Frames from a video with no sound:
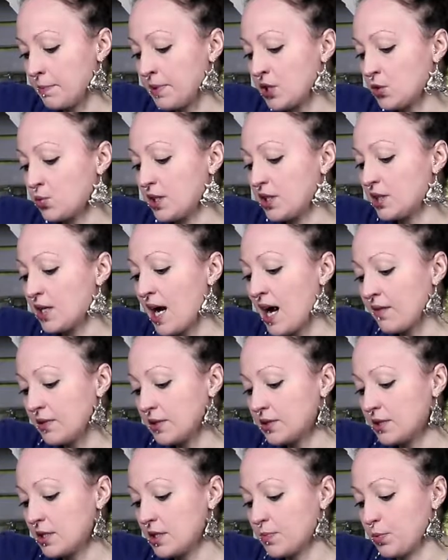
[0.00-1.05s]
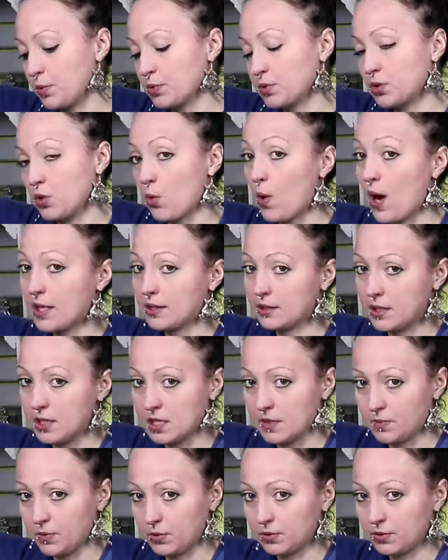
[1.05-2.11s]
between half a teaspoon to 1
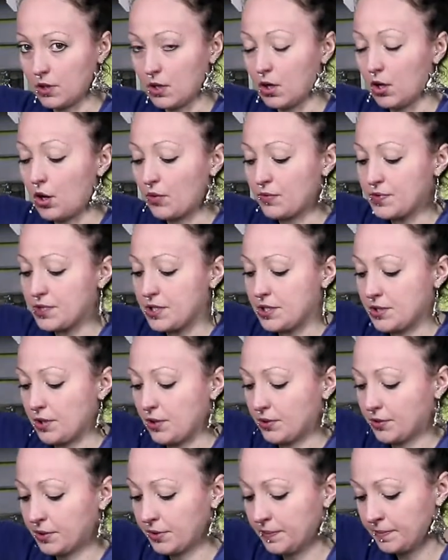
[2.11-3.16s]
teaspoon of sea salt.